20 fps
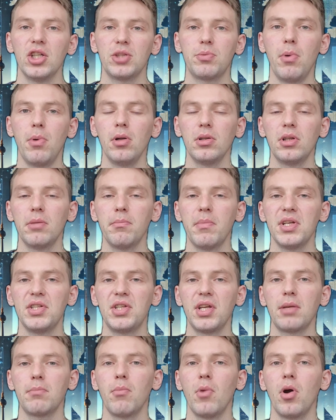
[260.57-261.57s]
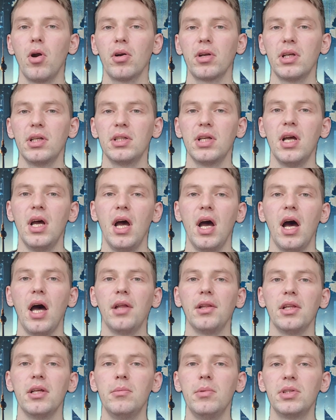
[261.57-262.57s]
small domestic market,
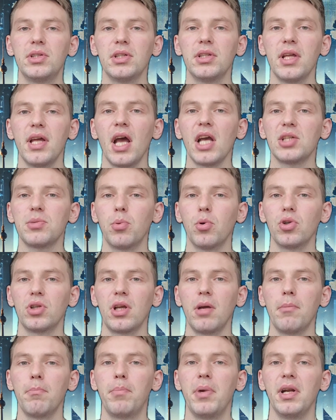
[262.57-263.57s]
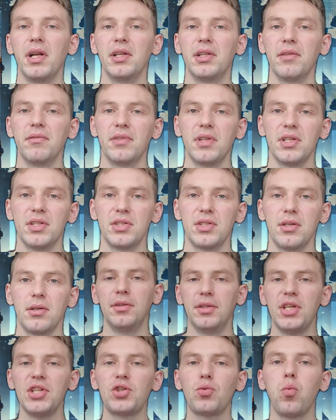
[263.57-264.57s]
and limited export competitiveness.
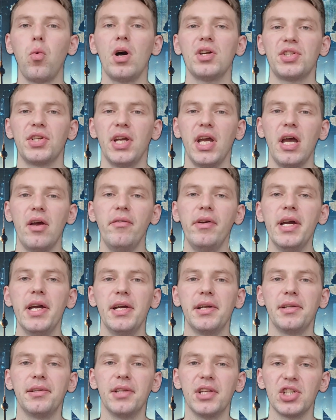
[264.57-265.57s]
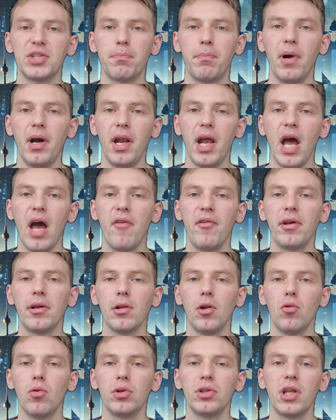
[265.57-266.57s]
This was a heavy hit despite having
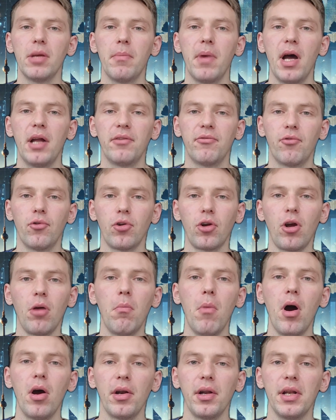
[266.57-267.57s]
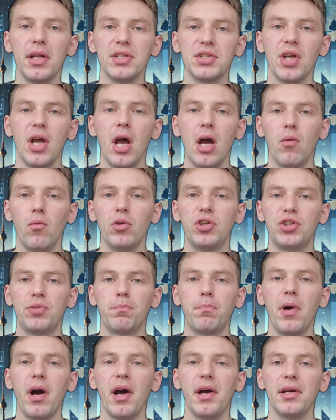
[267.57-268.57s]
lower demand for commodities,
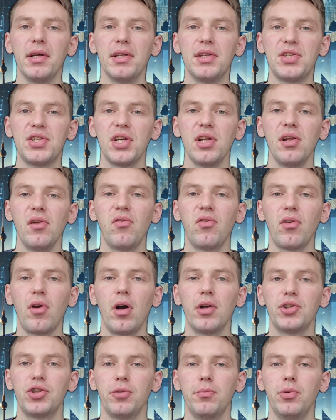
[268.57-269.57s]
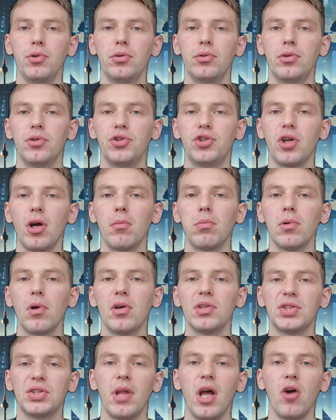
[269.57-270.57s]
which by itself contributed to job
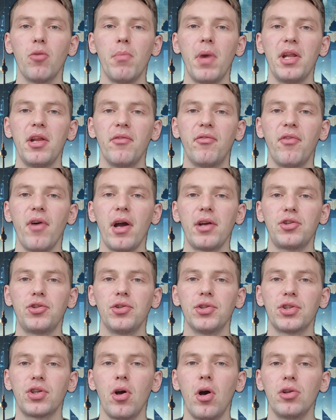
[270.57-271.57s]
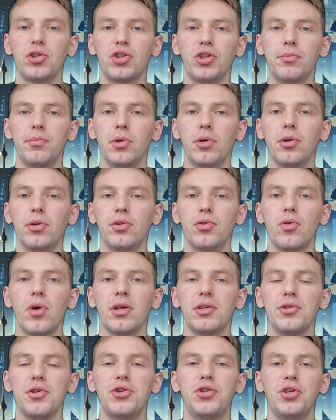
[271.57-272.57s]
loss. Now manufacturers contributed to
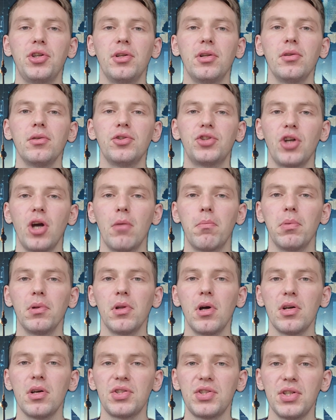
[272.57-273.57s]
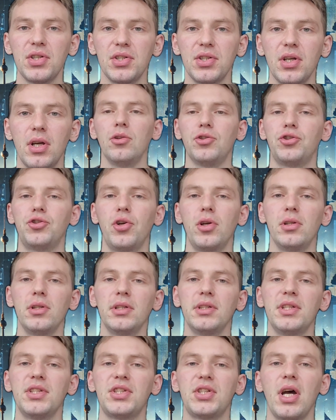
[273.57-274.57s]
additional job losses.
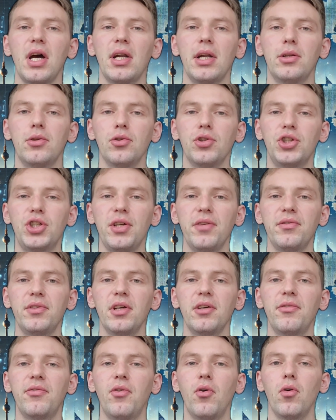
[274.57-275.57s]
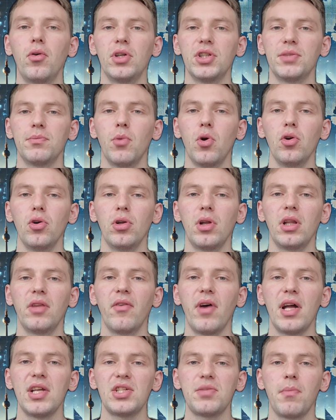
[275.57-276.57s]
Australia decided to shift their focus more on
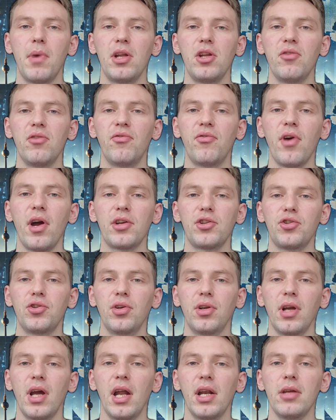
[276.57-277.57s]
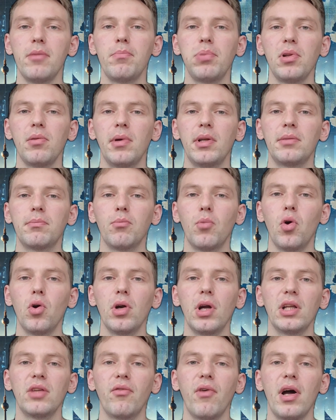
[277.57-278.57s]
advanced manufacturing and implement
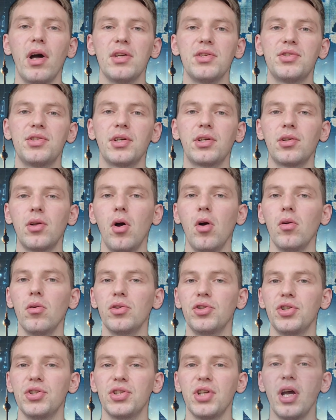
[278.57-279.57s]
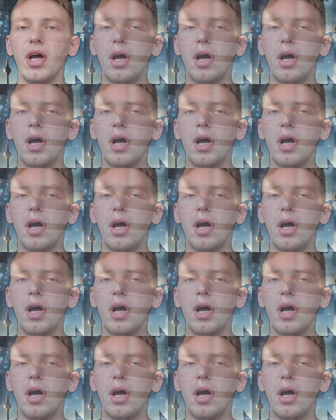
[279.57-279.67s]
more advanced technologies,